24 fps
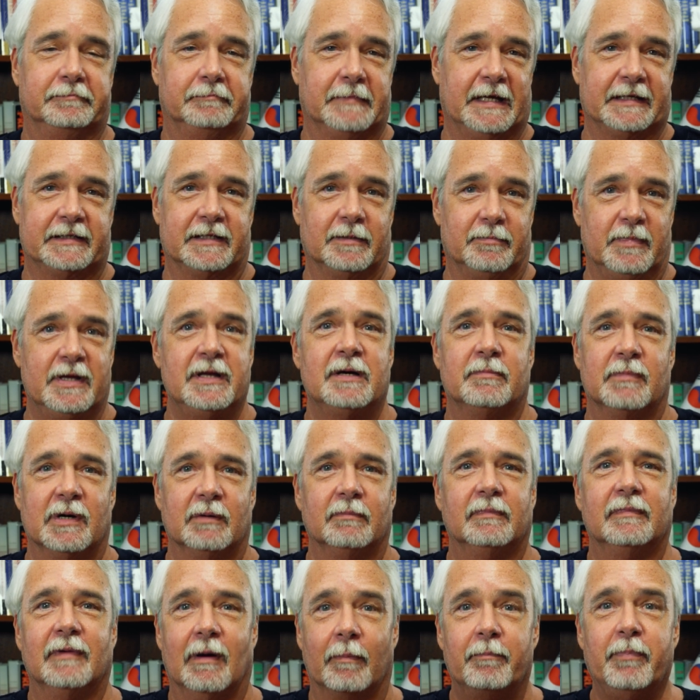at the
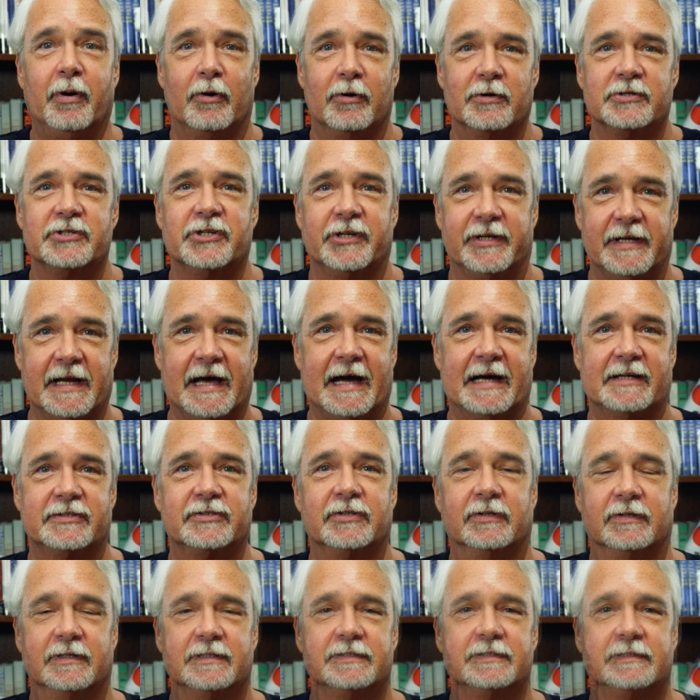minimum, a Persian
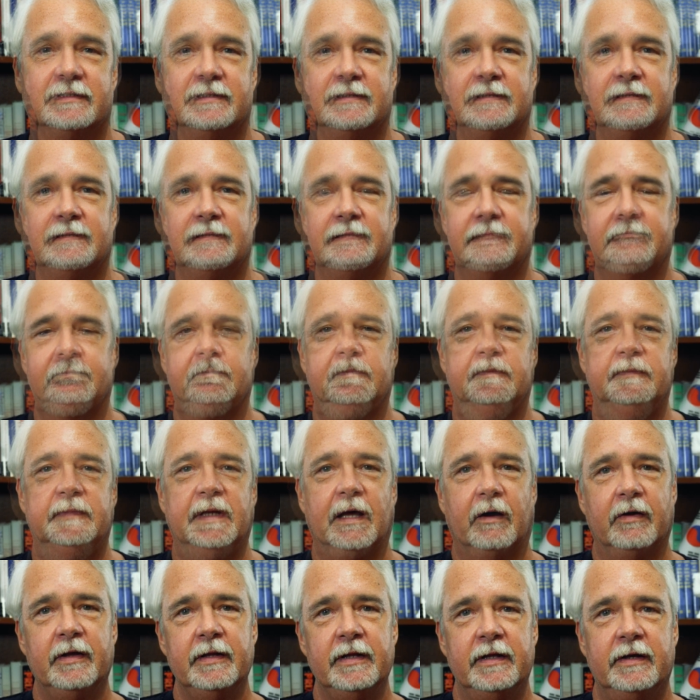nationalist.
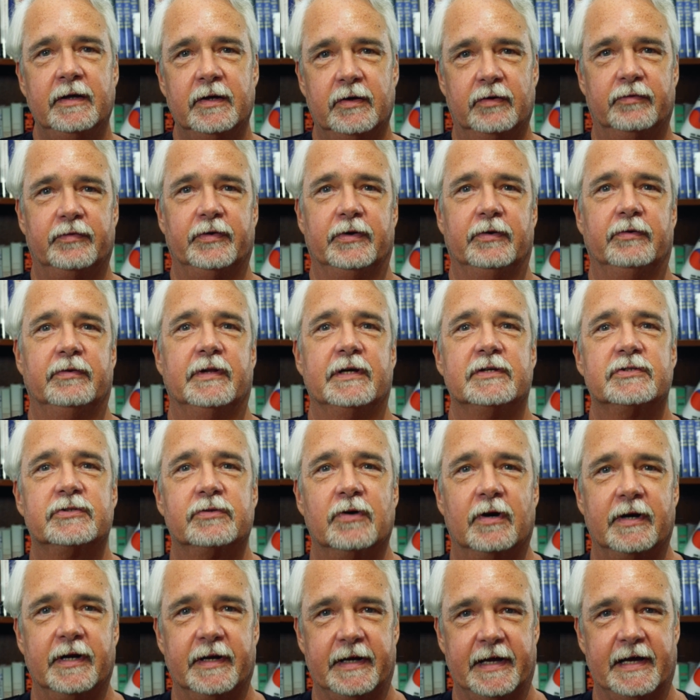Now, in the interview, they
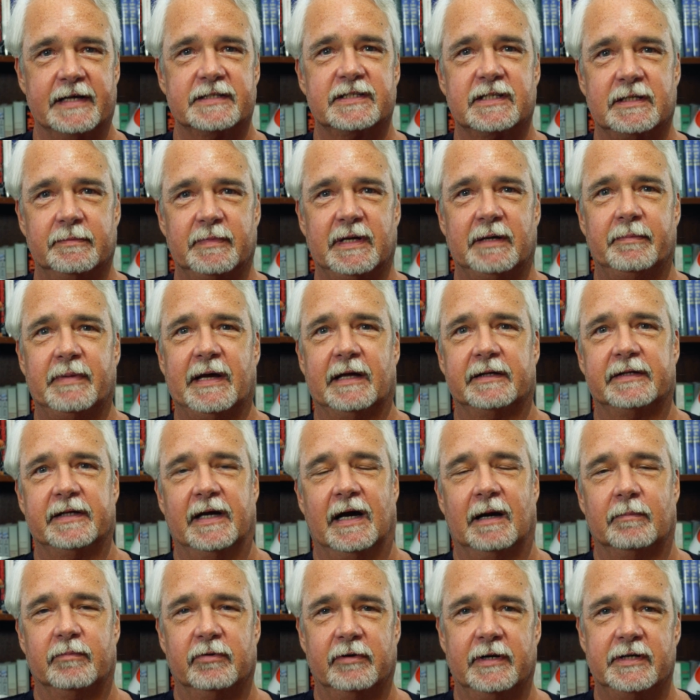started asking me about the
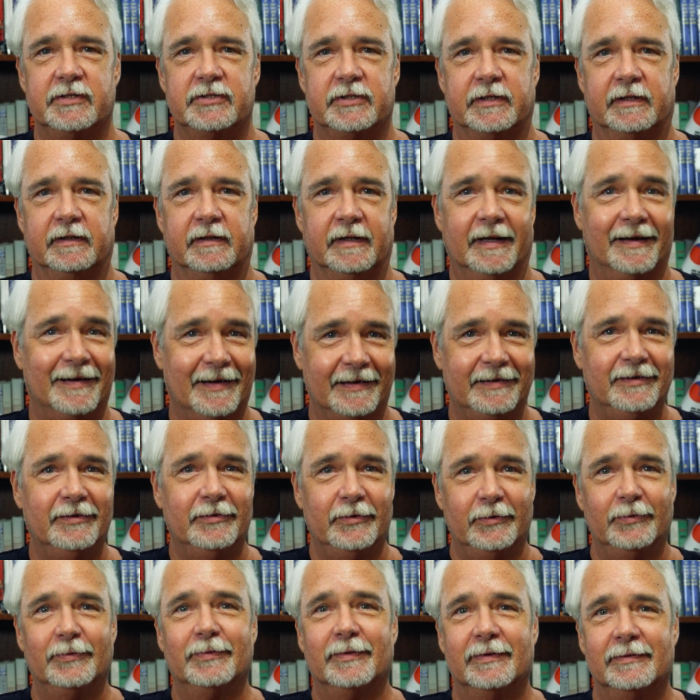operation, and I
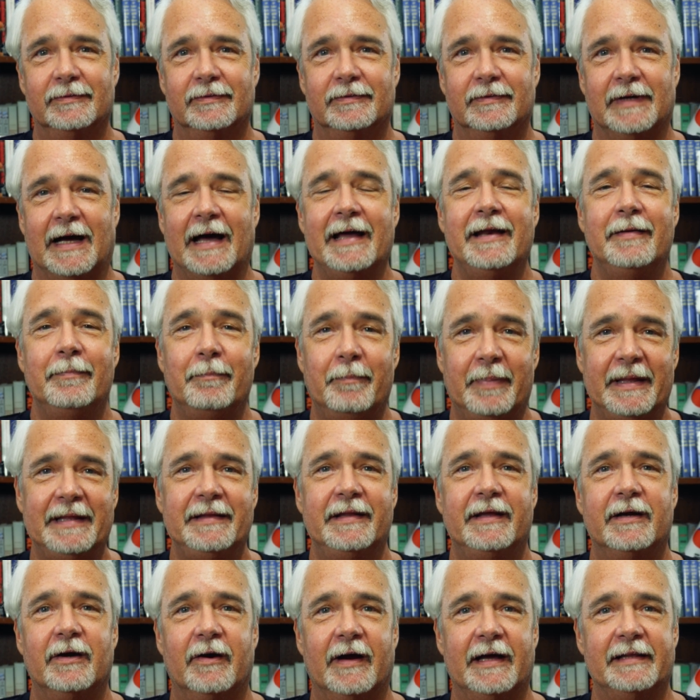knew I hadn't
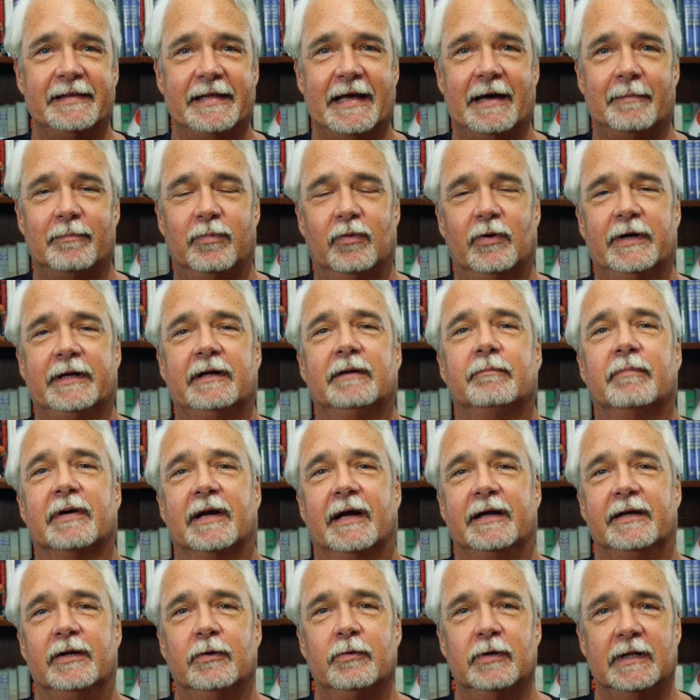been there at that point,
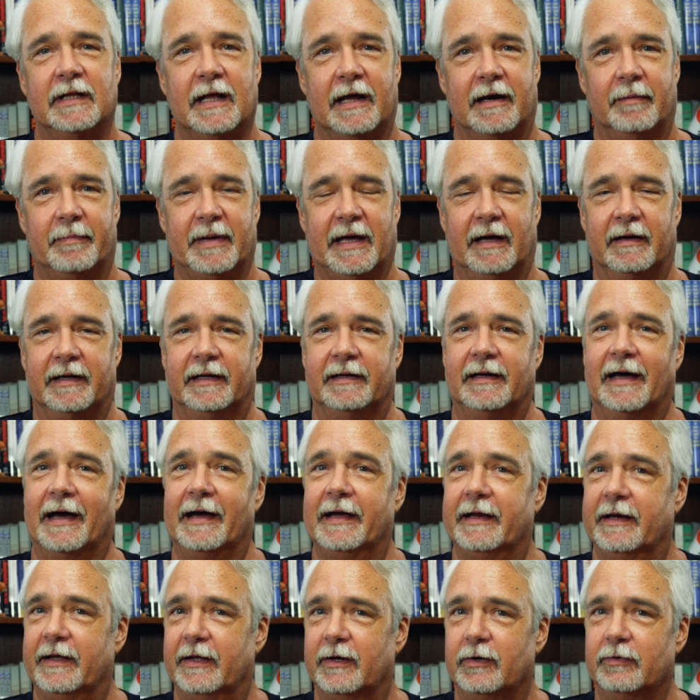but I knew a lot about it. I
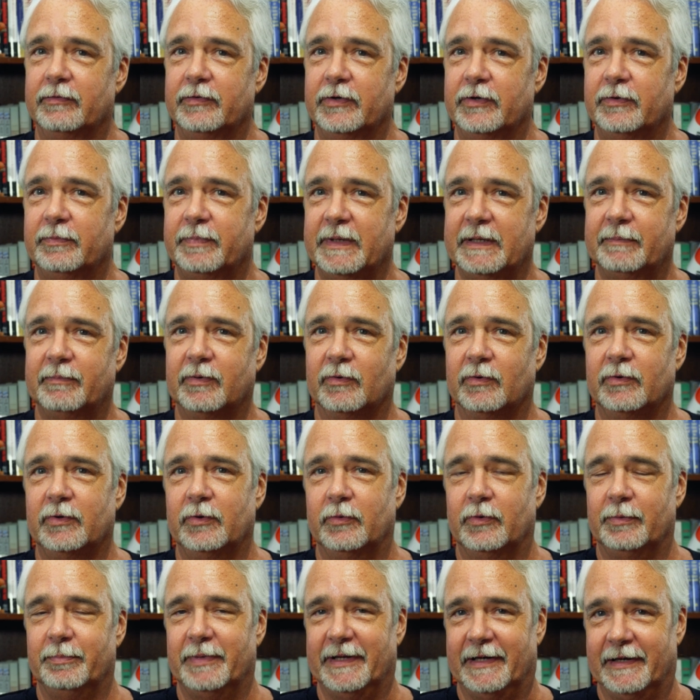had interviewed people
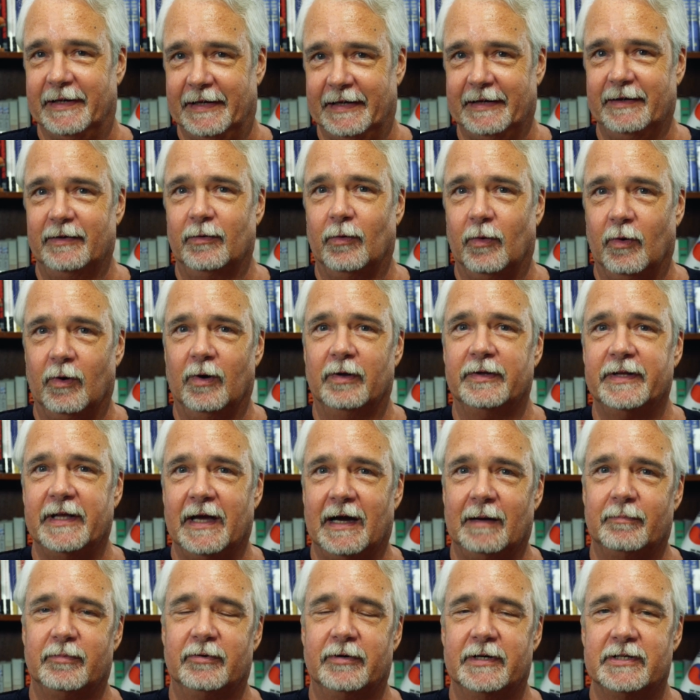who had been in on the
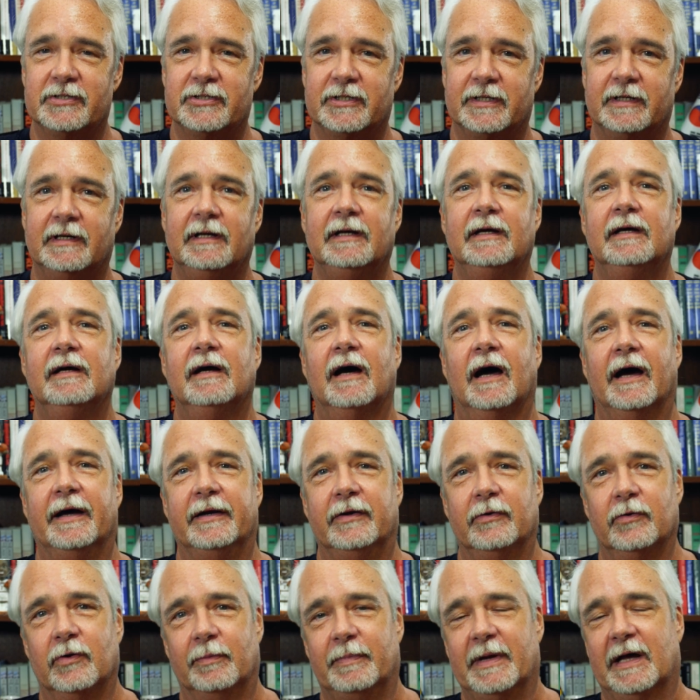operation. I
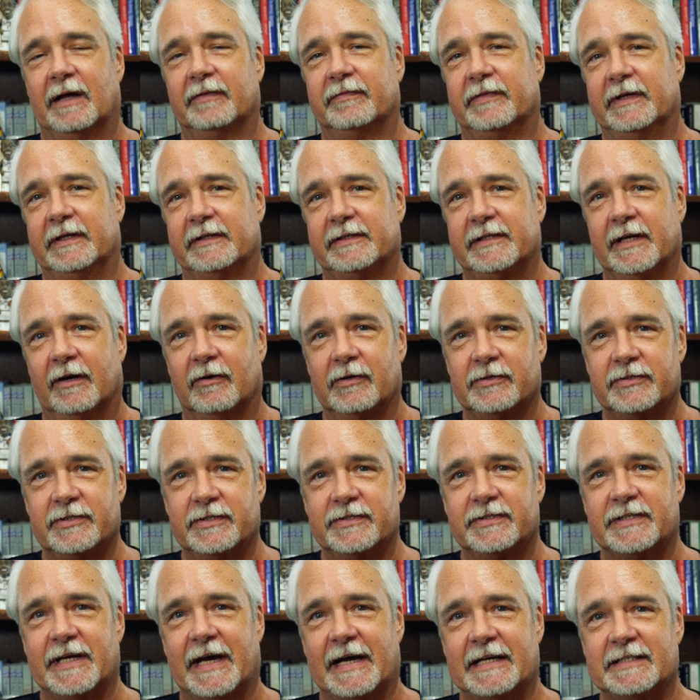knew about the
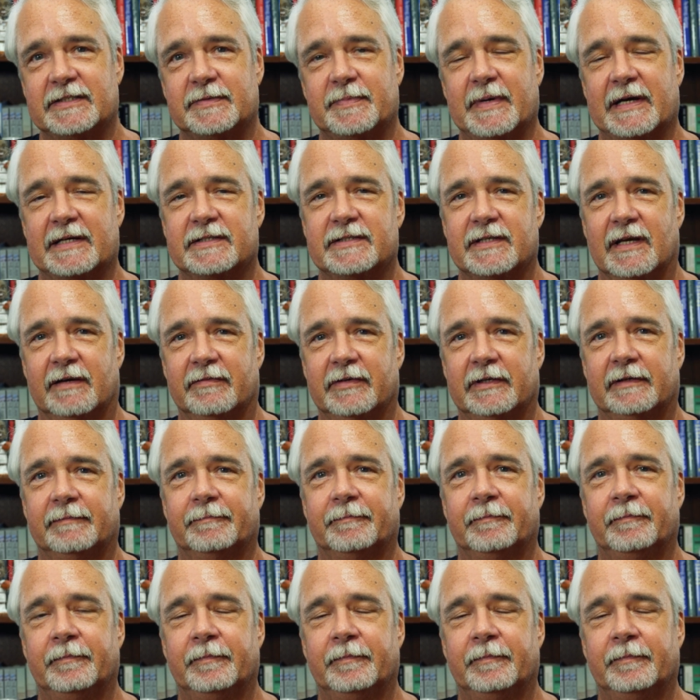intelligence aspects of it.